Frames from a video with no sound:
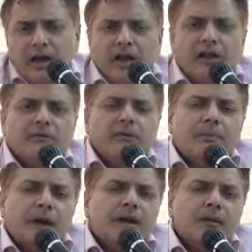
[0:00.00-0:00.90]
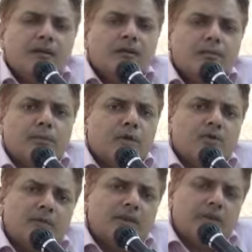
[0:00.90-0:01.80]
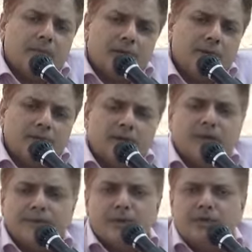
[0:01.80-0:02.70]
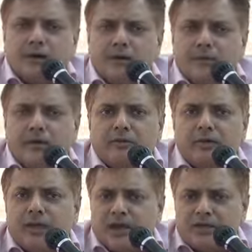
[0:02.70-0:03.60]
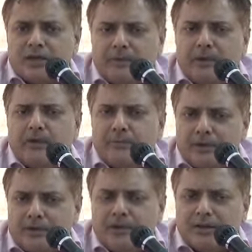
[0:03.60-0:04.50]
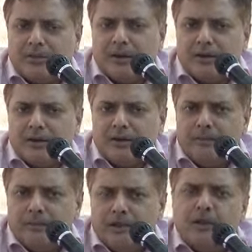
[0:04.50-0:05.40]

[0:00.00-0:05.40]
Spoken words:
And if the bank blows away the money, then of course government will catch them and imprison the banker.